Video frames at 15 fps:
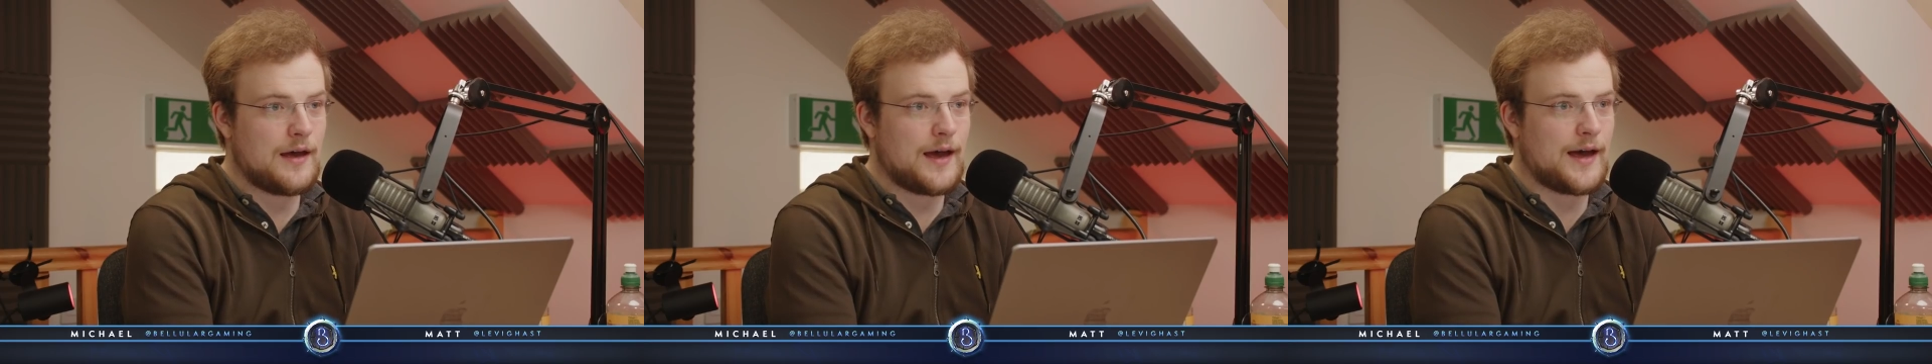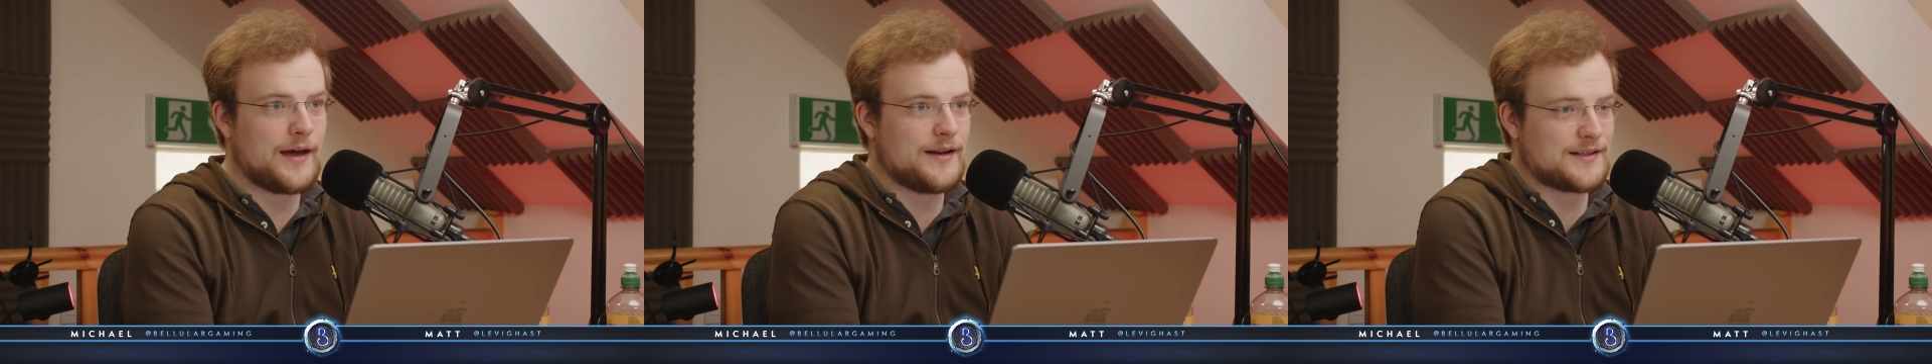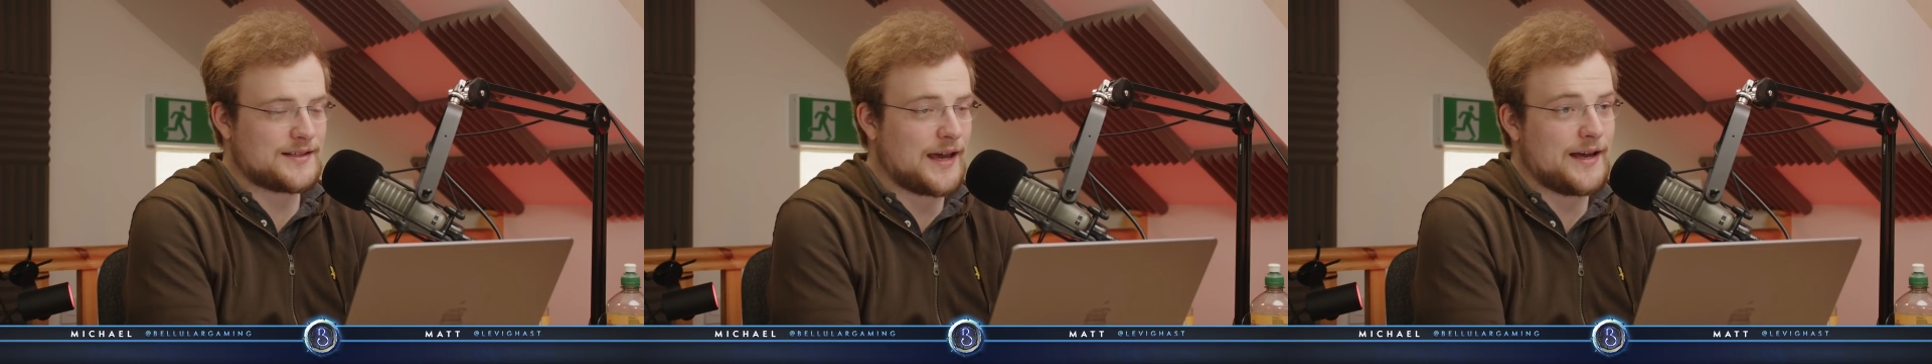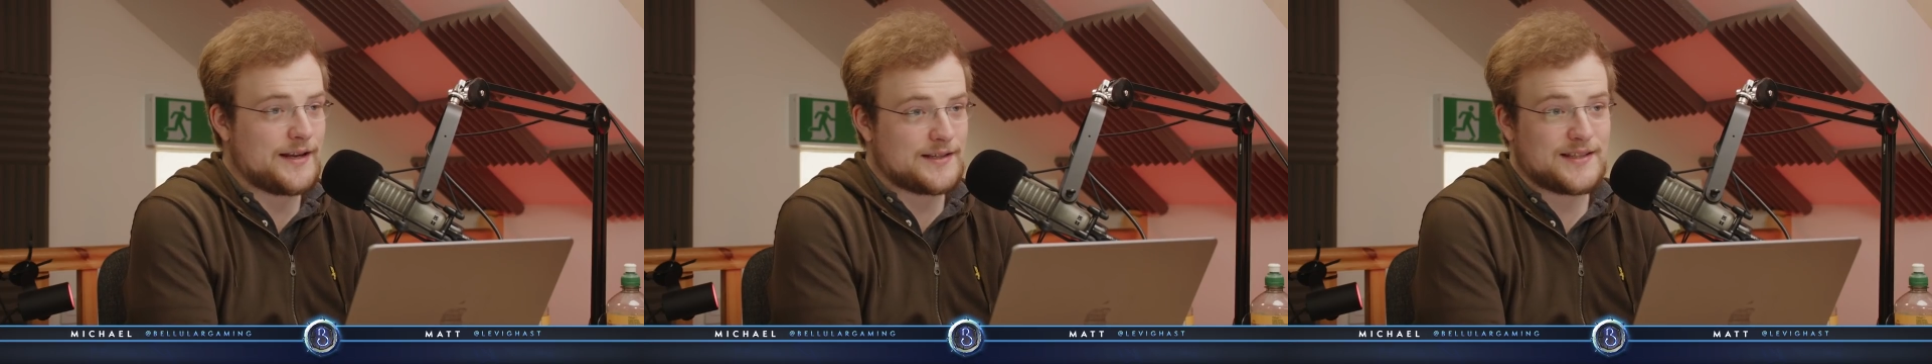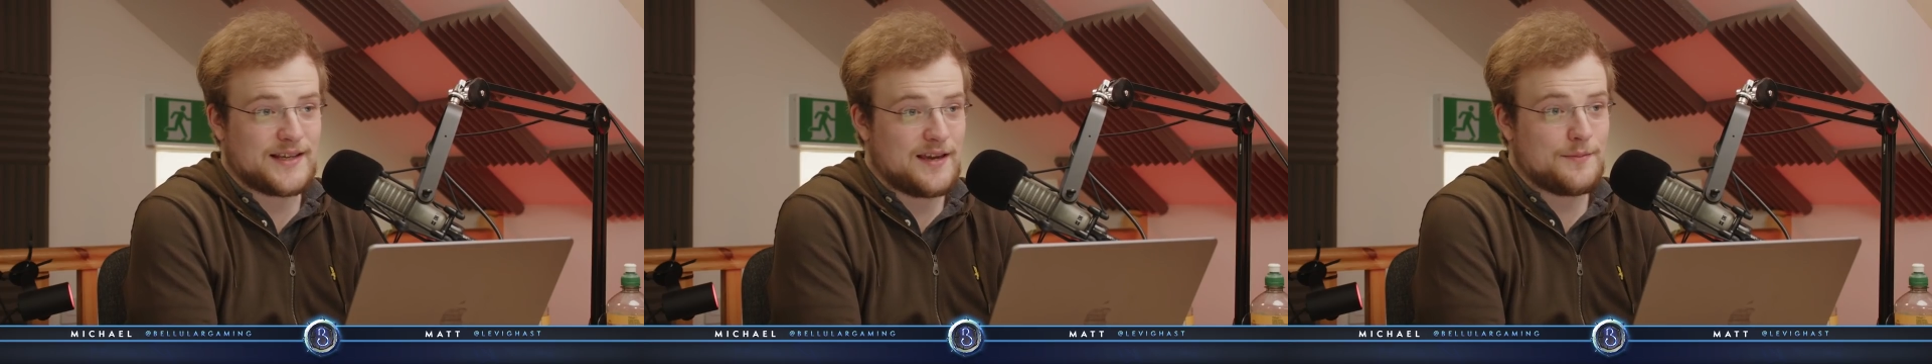It
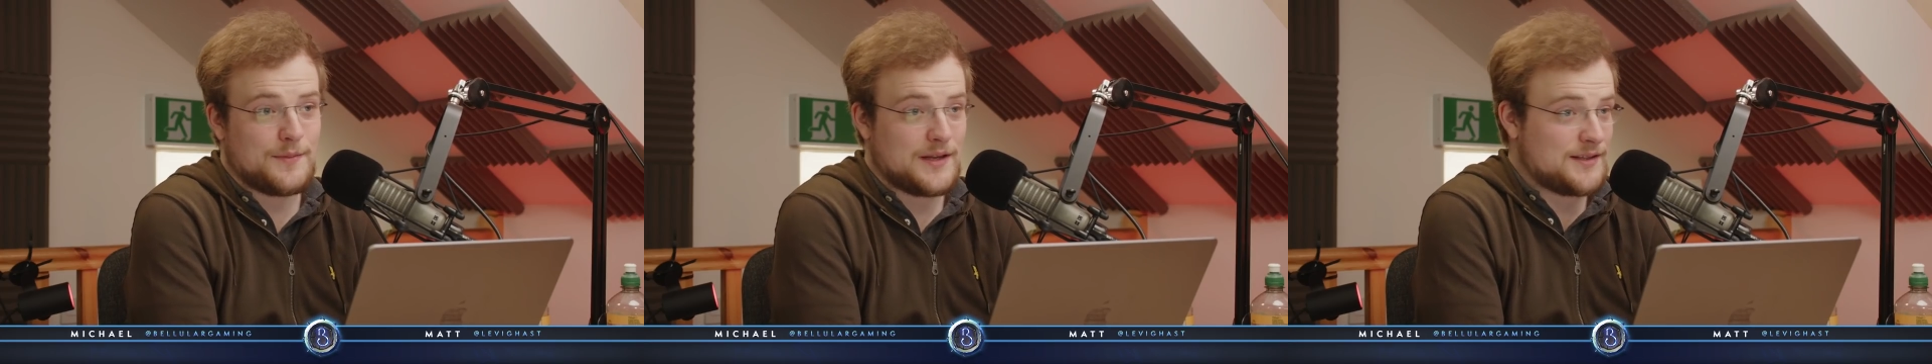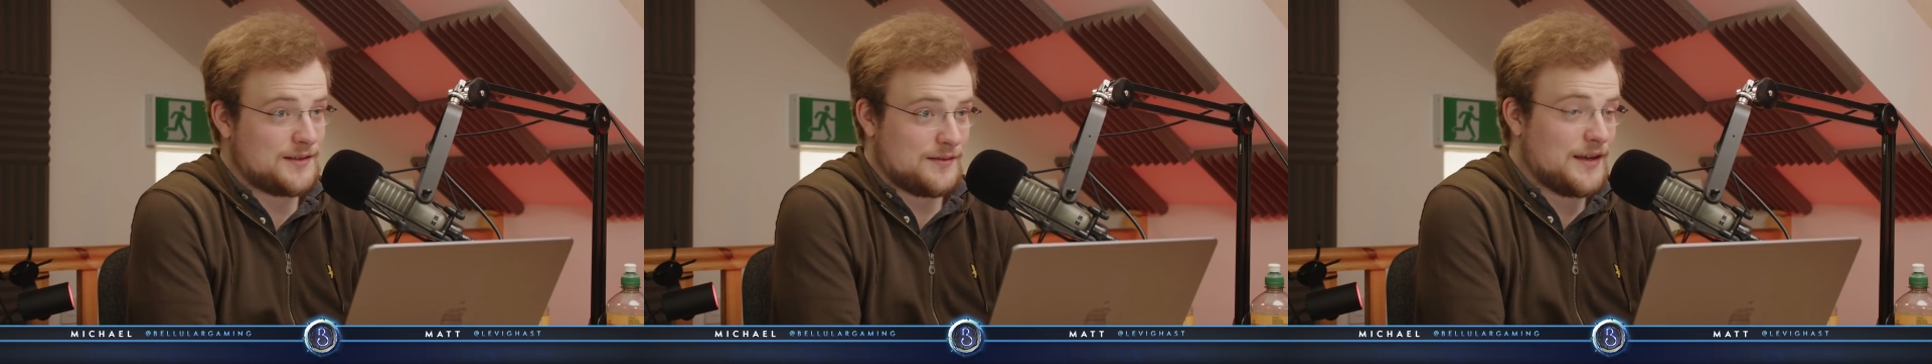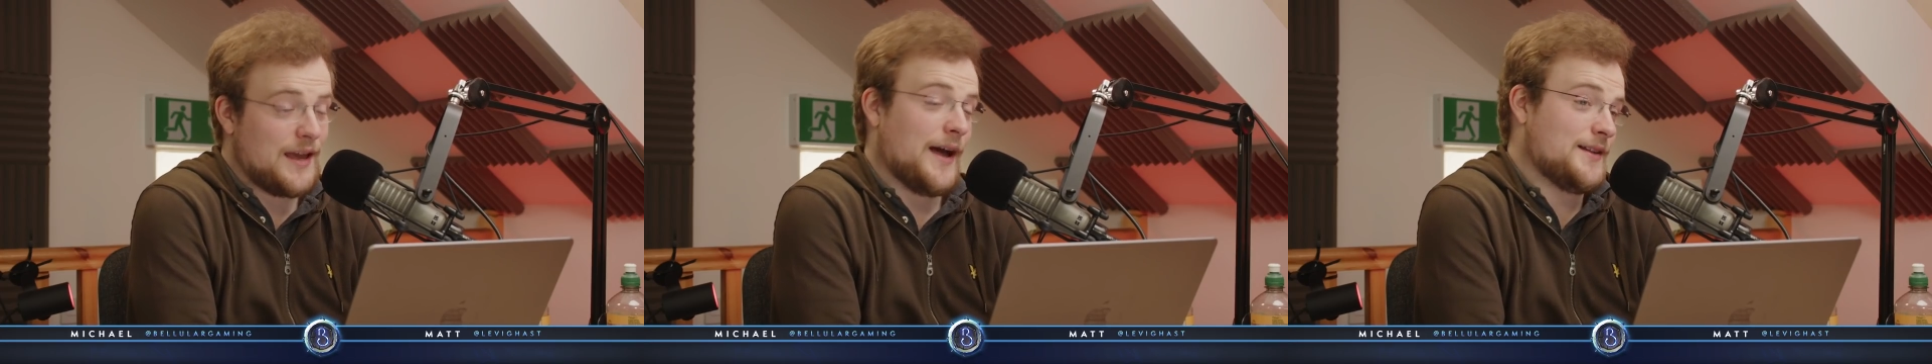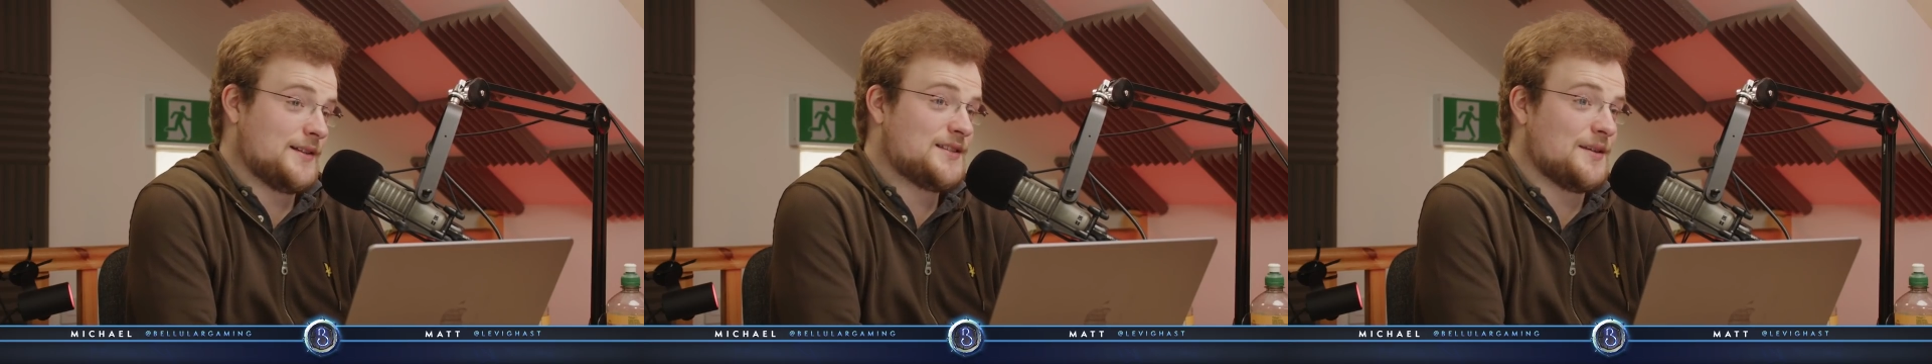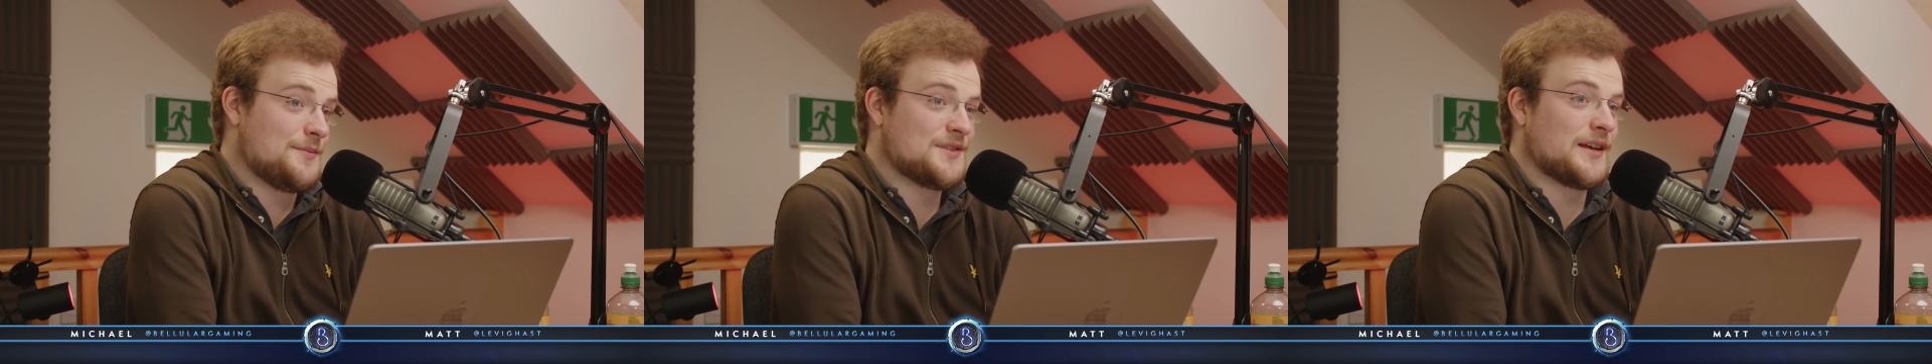
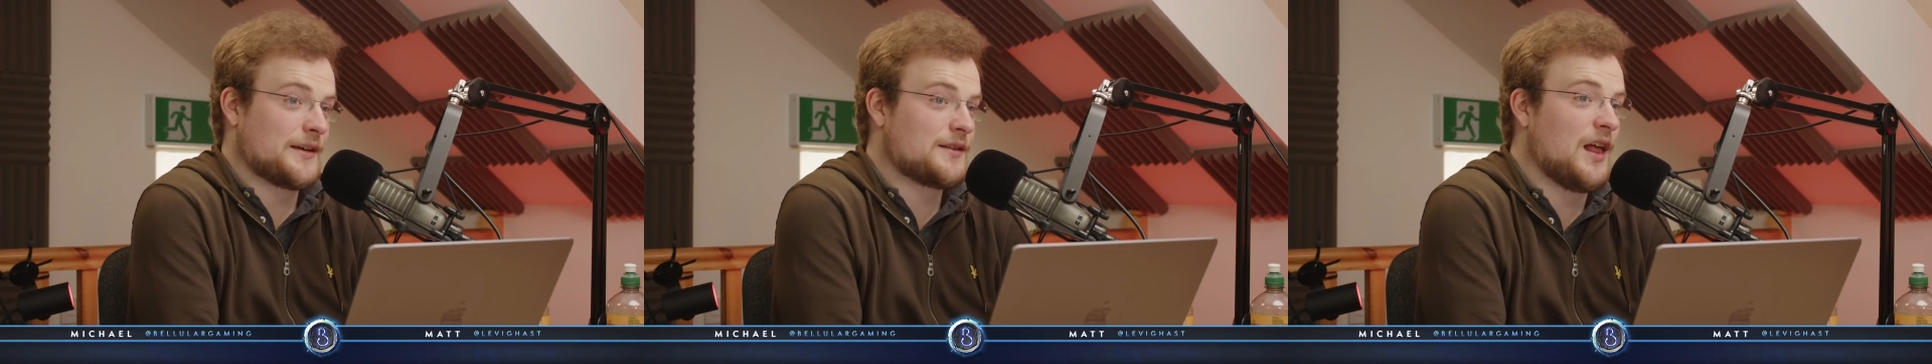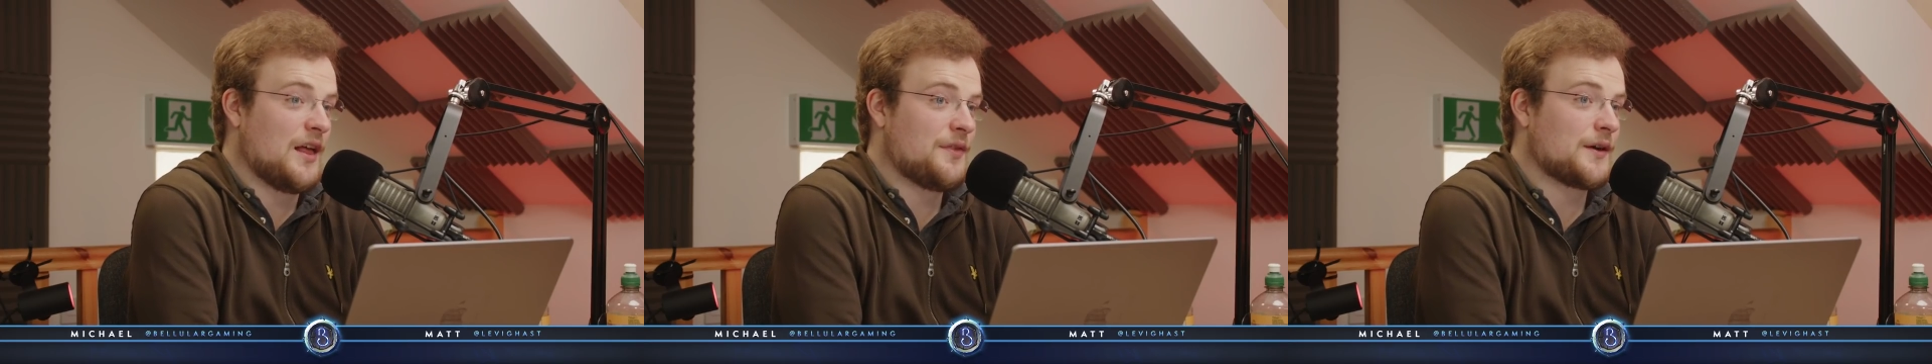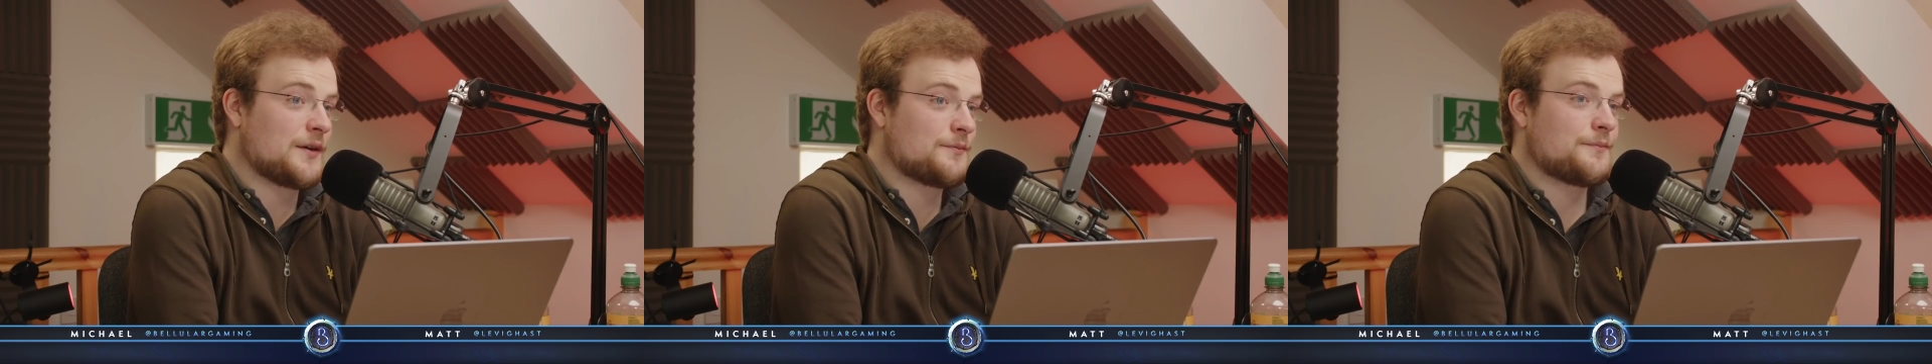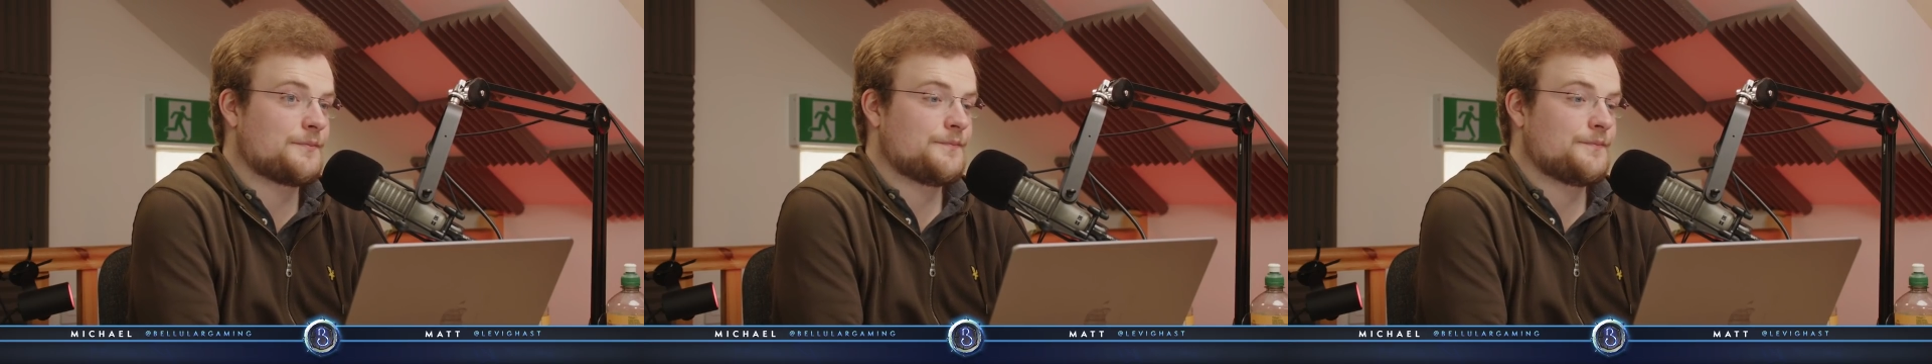seems like nothing.